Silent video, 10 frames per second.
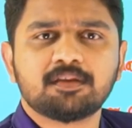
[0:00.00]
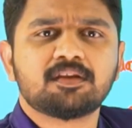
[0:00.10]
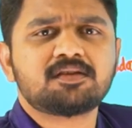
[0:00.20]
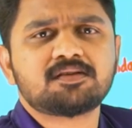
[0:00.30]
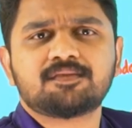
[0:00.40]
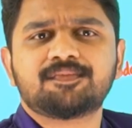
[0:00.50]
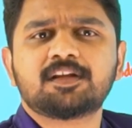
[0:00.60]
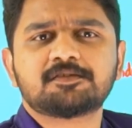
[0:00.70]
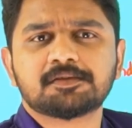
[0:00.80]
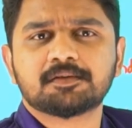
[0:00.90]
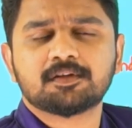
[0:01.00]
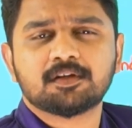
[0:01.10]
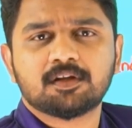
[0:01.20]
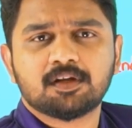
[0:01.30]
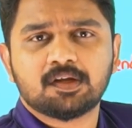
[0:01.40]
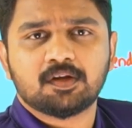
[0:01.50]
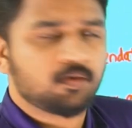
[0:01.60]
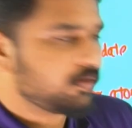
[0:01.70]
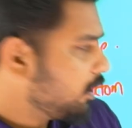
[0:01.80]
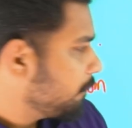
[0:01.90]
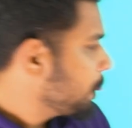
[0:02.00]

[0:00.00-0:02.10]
That's it, finish. Okay,